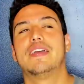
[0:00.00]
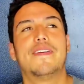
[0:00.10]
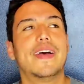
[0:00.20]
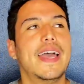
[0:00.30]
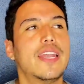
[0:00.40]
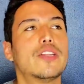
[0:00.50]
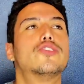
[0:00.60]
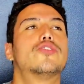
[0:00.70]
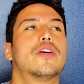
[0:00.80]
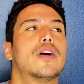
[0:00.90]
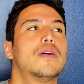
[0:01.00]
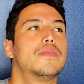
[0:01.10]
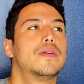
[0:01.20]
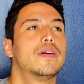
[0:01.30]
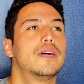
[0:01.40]
If I had a
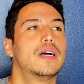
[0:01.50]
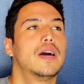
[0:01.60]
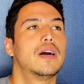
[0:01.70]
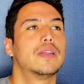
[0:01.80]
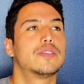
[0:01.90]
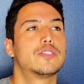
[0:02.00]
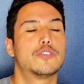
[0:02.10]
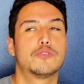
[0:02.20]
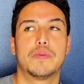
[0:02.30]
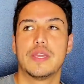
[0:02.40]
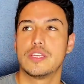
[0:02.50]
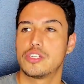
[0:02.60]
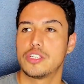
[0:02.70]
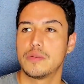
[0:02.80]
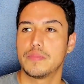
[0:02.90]
job on a
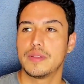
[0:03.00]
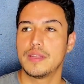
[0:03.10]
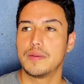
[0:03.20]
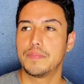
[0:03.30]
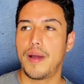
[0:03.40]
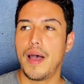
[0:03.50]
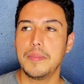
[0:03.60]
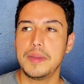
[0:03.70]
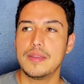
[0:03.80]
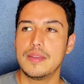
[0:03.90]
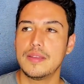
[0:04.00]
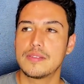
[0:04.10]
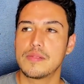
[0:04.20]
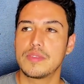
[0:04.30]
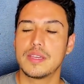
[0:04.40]
spaceship, it, would probably
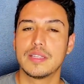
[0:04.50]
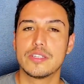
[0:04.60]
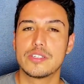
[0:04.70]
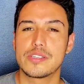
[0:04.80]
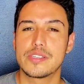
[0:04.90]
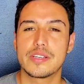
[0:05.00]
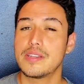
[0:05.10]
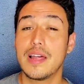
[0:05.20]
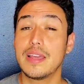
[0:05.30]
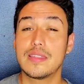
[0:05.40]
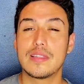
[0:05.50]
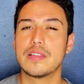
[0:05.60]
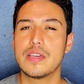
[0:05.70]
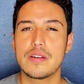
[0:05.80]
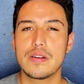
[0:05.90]
be something in logistics. Not like the
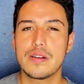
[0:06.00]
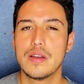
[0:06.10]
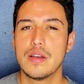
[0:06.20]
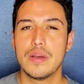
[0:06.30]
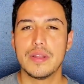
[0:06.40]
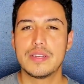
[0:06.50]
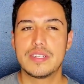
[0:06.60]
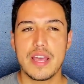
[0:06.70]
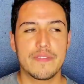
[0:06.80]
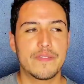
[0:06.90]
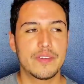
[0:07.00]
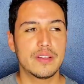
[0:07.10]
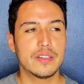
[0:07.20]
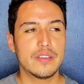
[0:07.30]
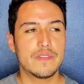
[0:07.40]
leader, but
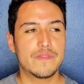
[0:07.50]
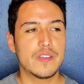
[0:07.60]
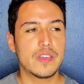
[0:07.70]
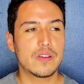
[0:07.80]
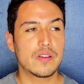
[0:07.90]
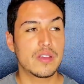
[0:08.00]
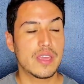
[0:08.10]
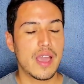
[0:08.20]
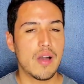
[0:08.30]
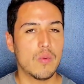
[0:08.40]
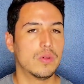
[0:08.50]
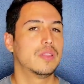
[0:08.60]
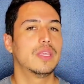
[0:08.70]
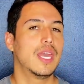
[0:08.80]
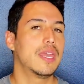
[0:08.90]
definitely figuring out
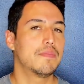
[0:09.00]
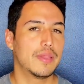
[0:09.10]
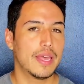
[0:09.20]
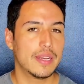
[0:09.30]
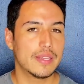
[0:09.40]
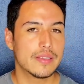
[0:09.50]
what the game plan